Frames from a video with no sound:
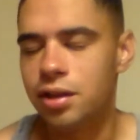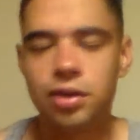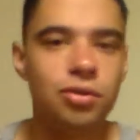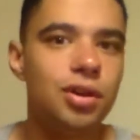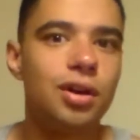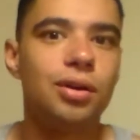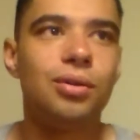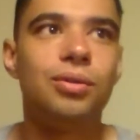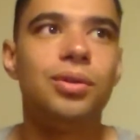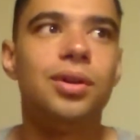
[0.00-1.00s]
you
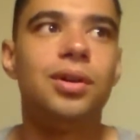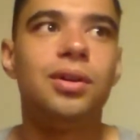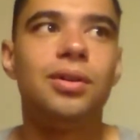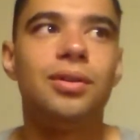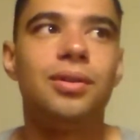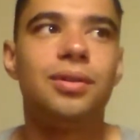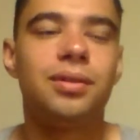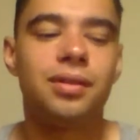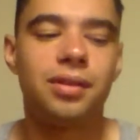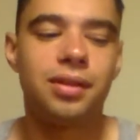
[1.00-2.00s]
know
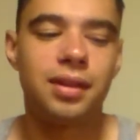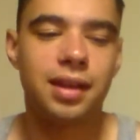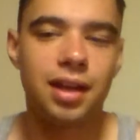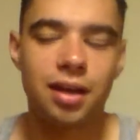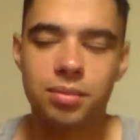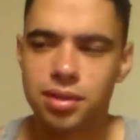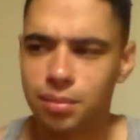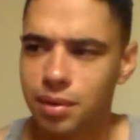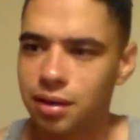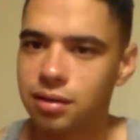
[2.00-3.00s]
the games
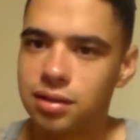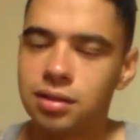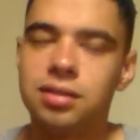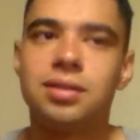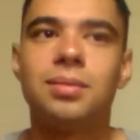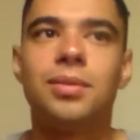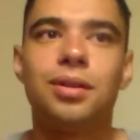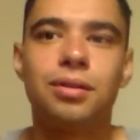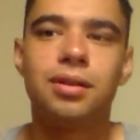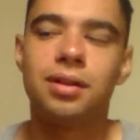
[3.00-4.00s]
that made the system
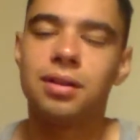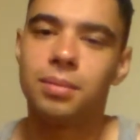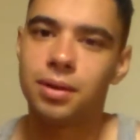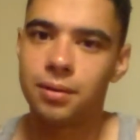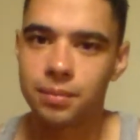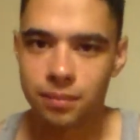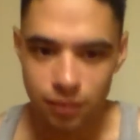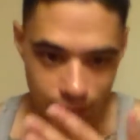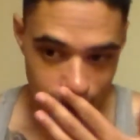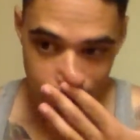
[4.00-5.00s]
are gonna come out.
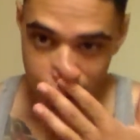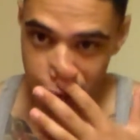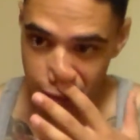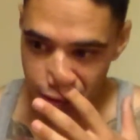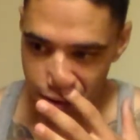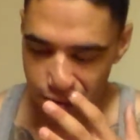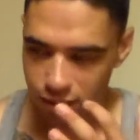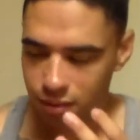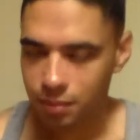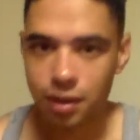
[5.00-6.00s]
Like, they're
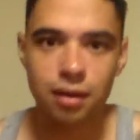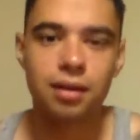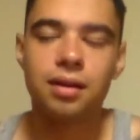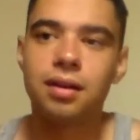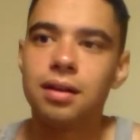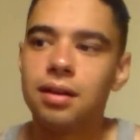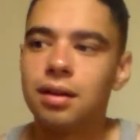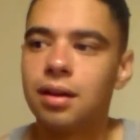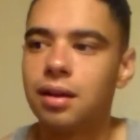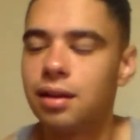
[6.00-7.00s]
not gonna make
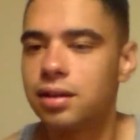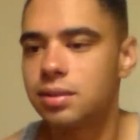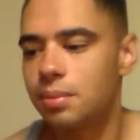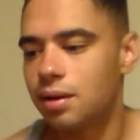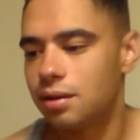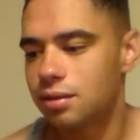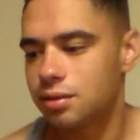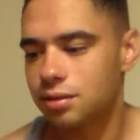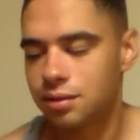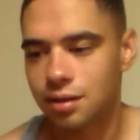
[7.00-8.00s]
an
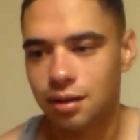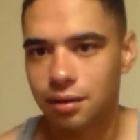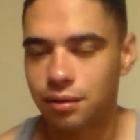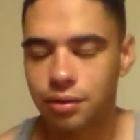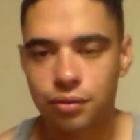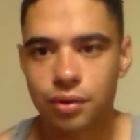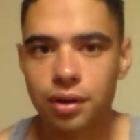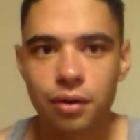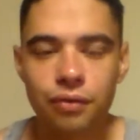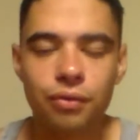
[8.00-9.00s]
Xbox
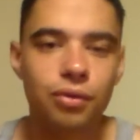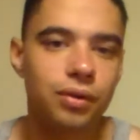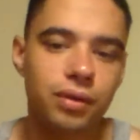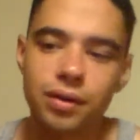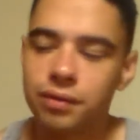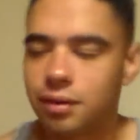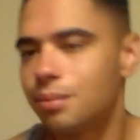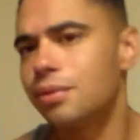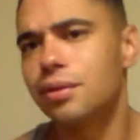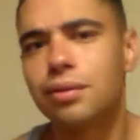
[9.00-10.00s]
3 or 4, whatever
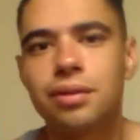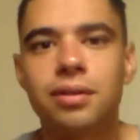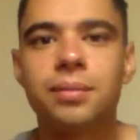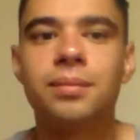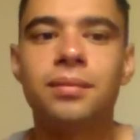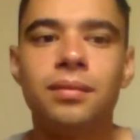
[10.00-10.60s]
number they're on,